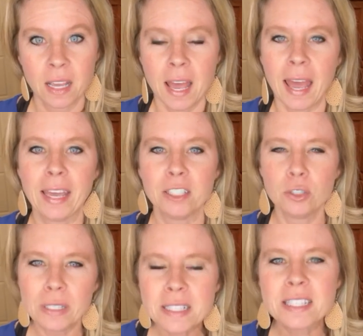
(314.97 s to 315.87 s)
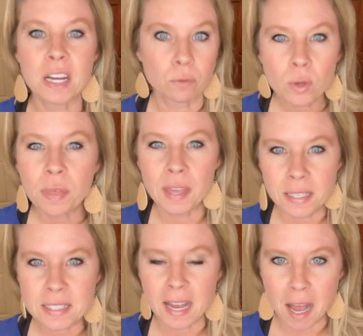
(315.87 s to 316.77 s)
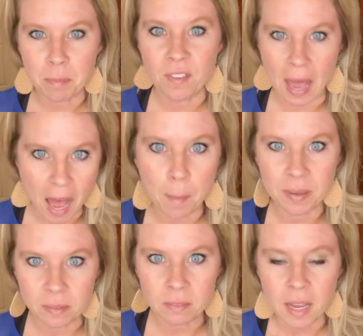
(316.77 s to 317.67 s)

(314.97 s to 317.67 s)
And you need several things to happen.